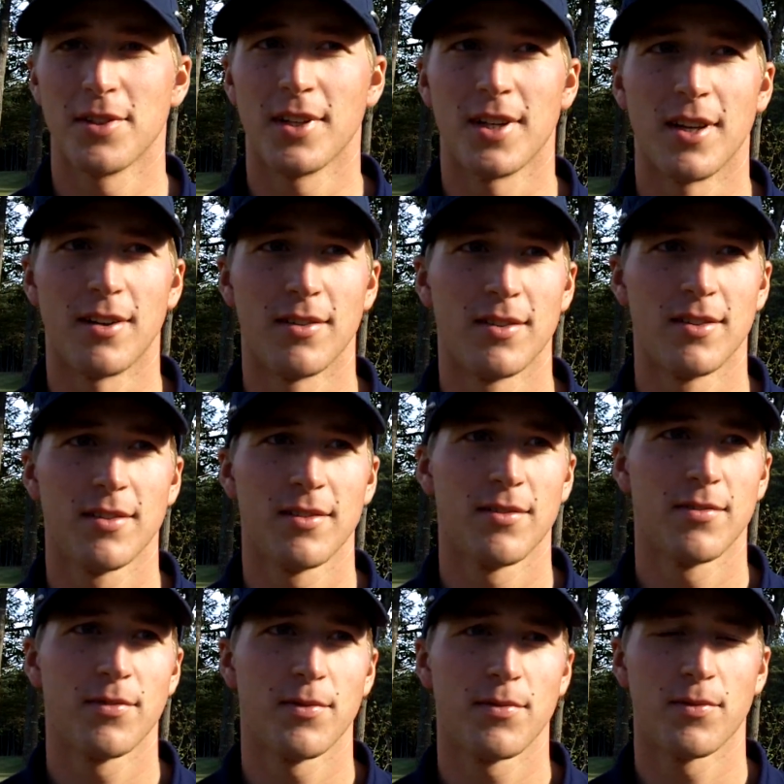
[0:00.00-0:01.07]
You know,
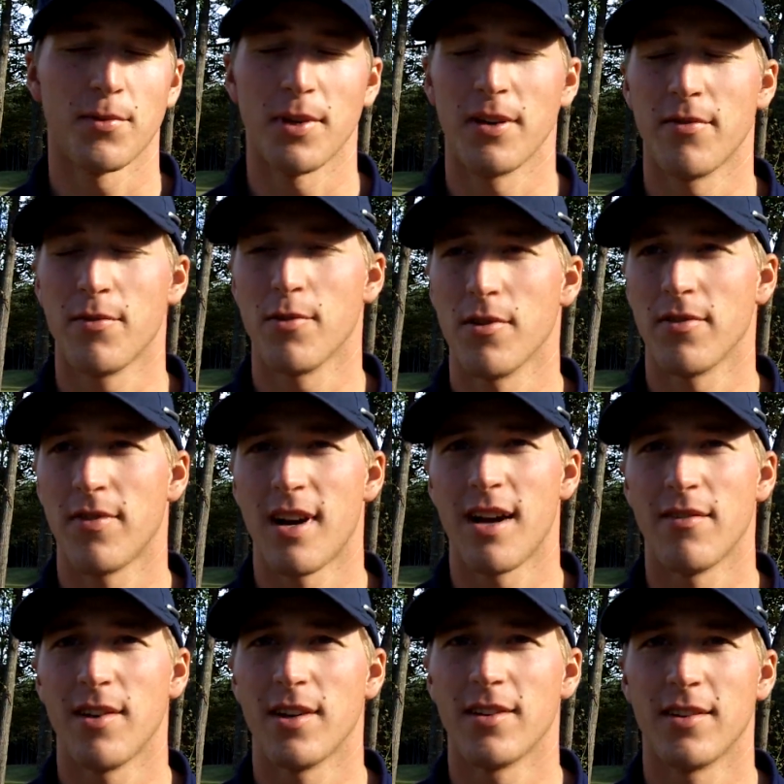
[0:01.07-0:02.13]
three, four,
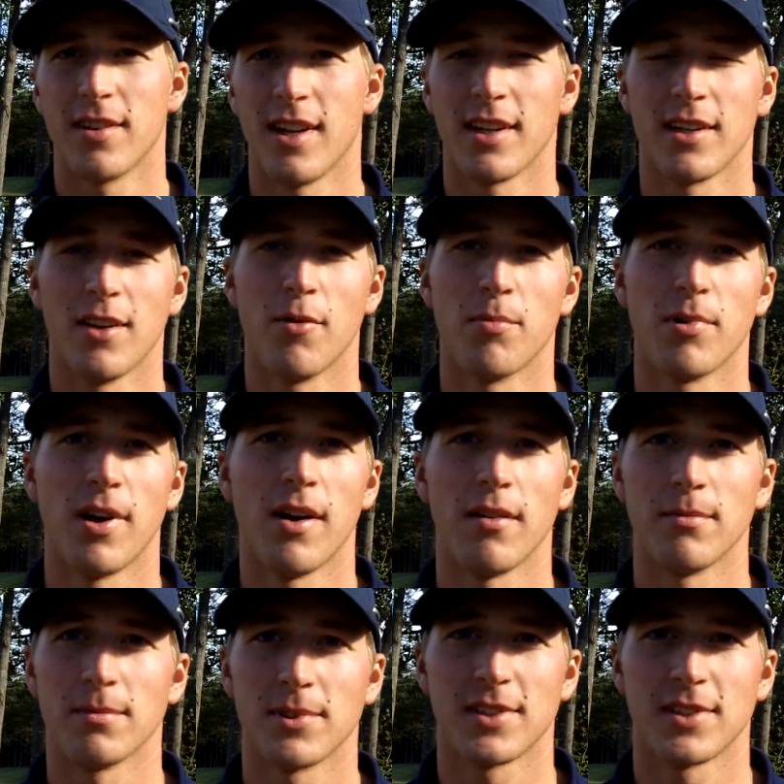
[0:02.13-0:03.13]
five hundred, like no problem.